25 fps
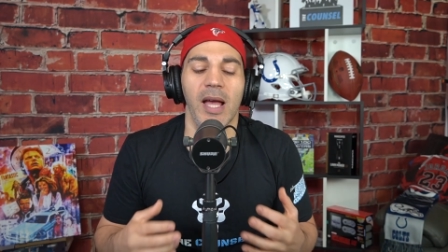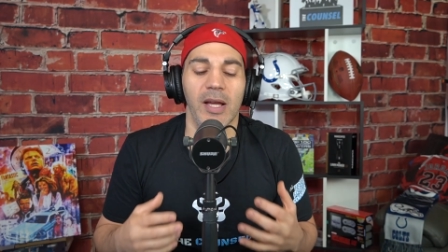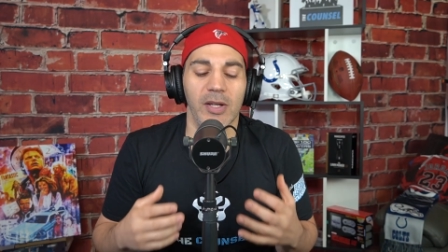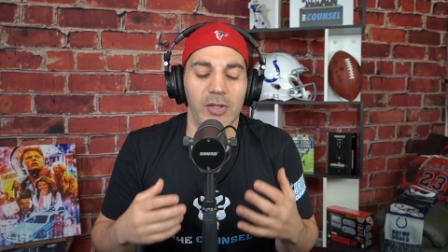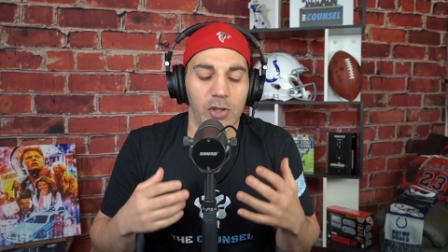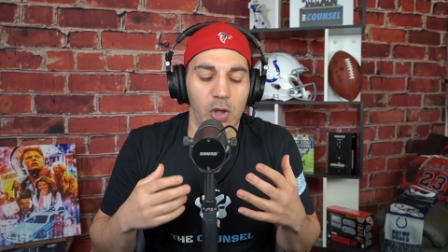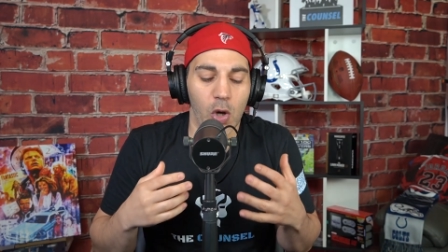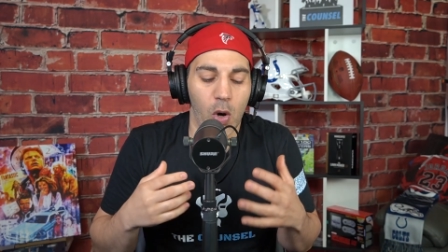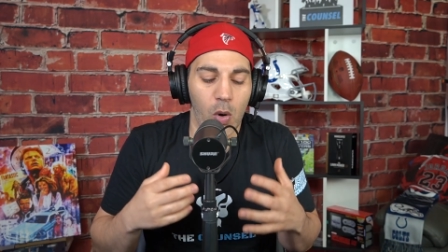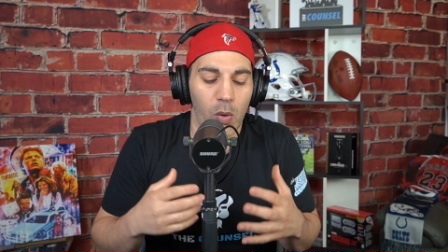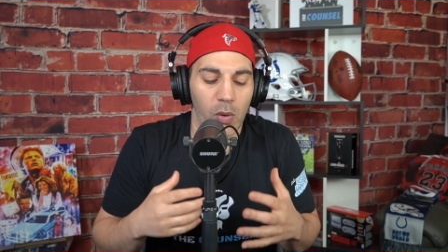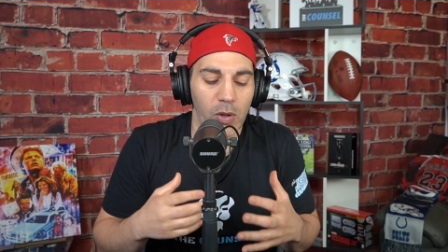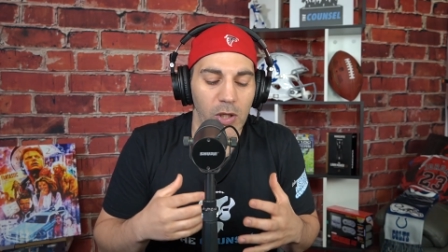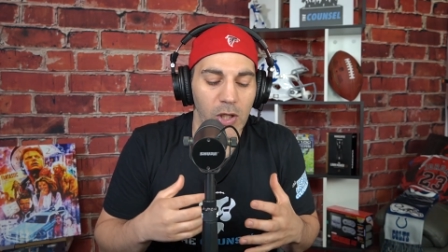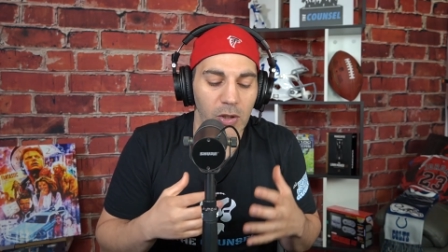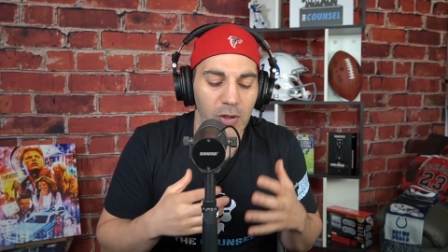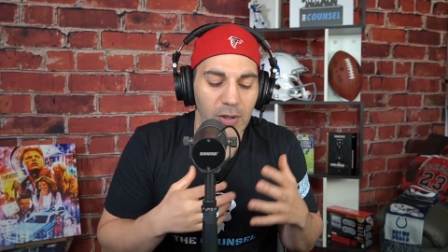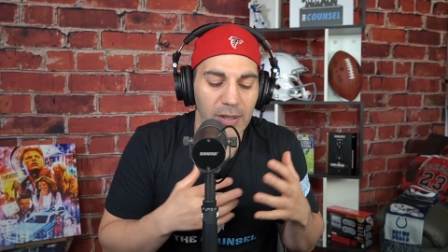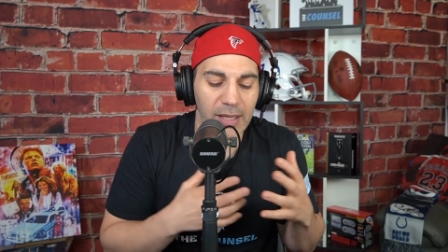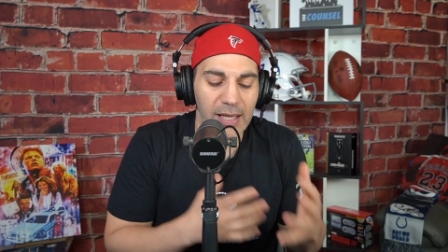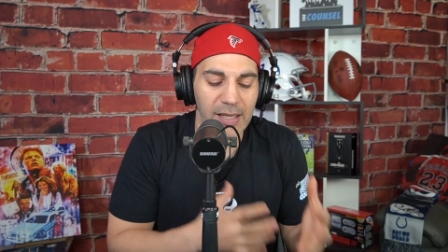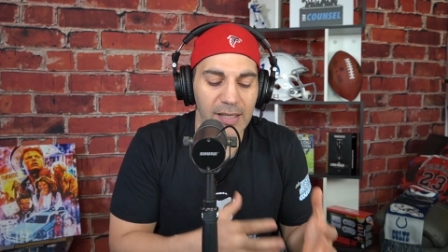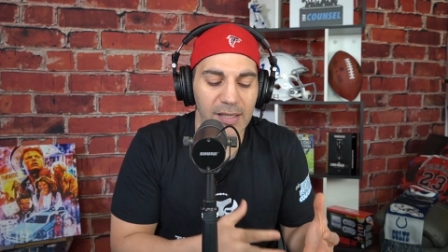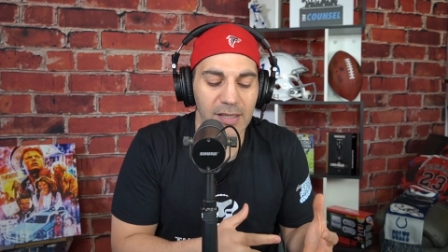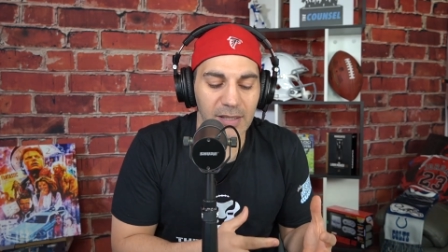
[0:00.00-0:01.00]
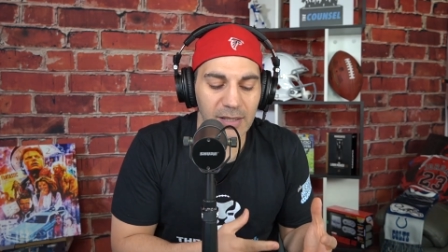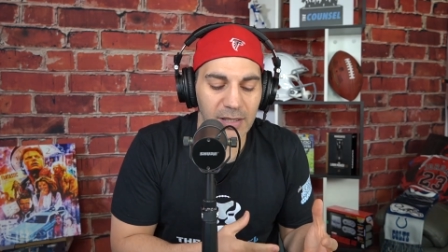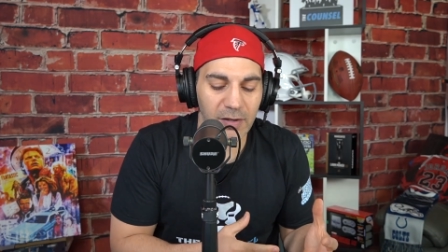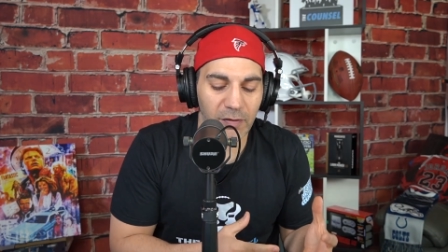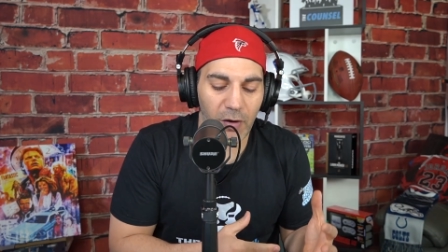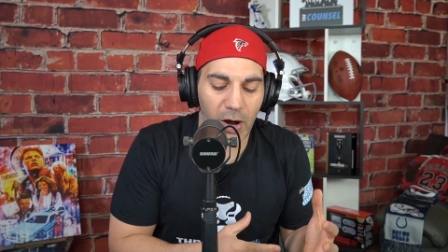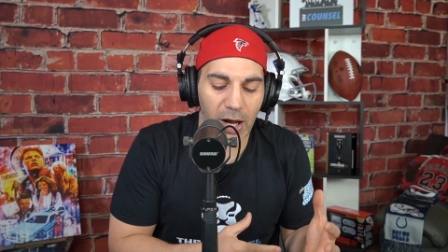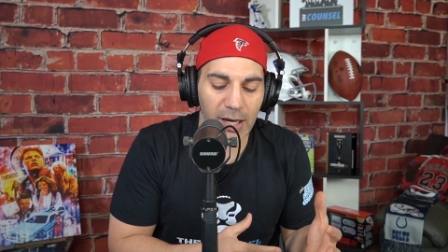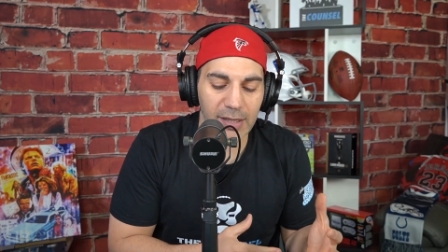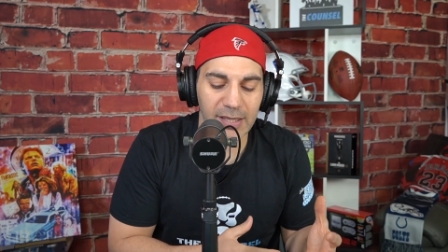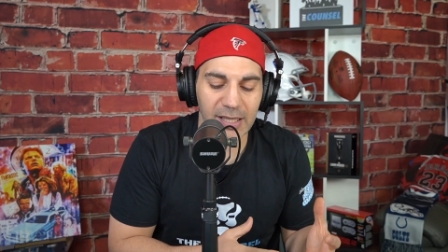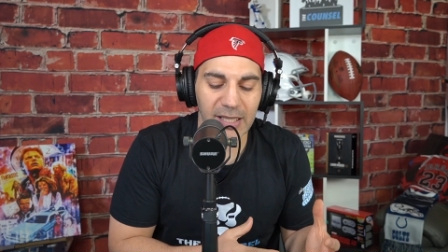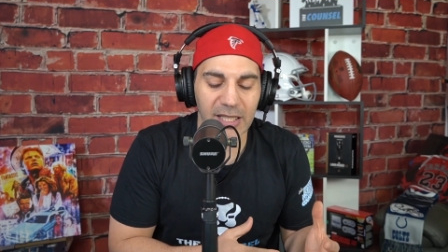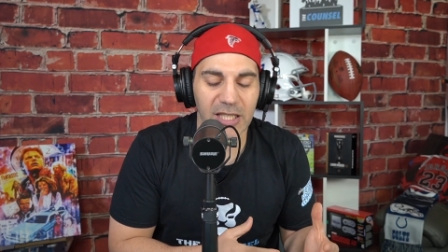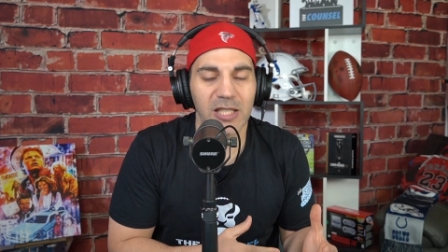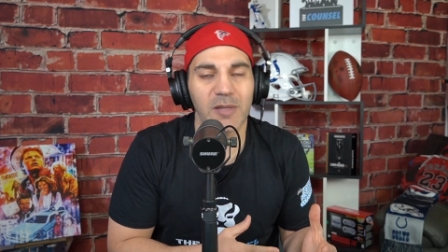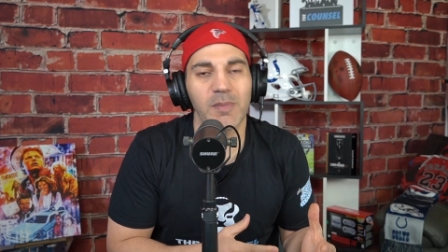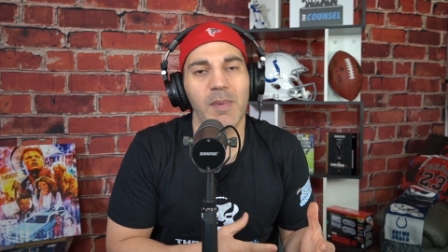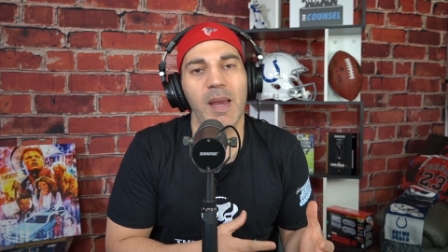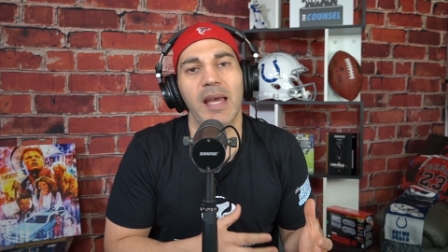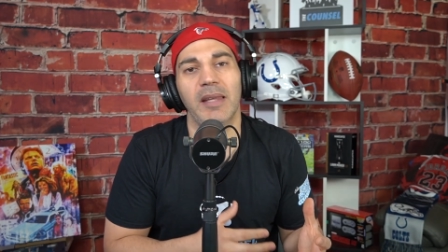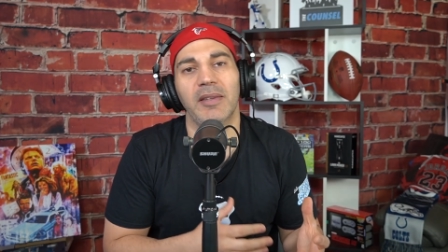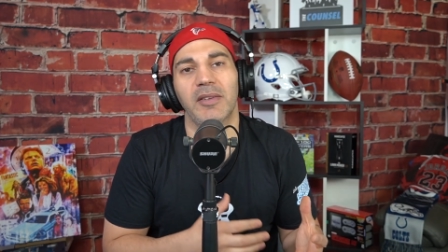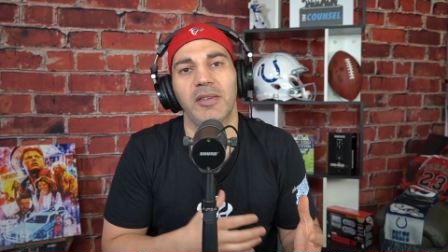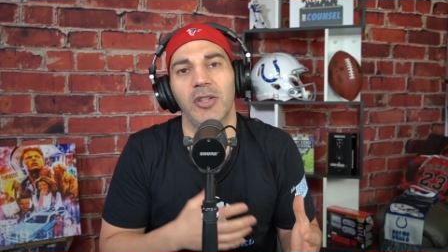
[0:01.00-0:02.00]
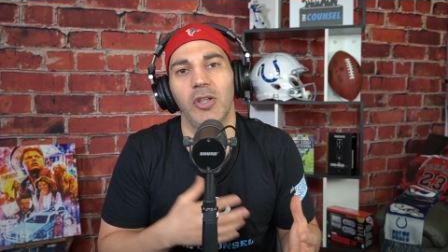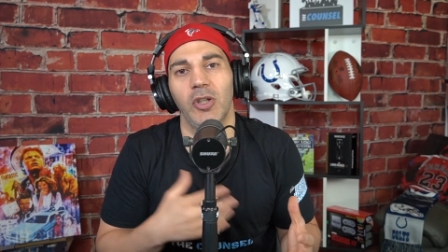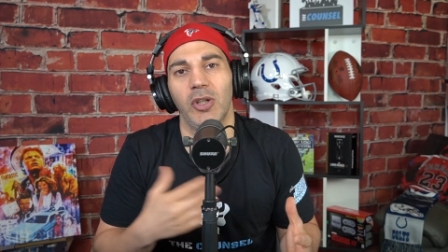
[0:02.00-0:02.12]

So you look at DeVonta Smith,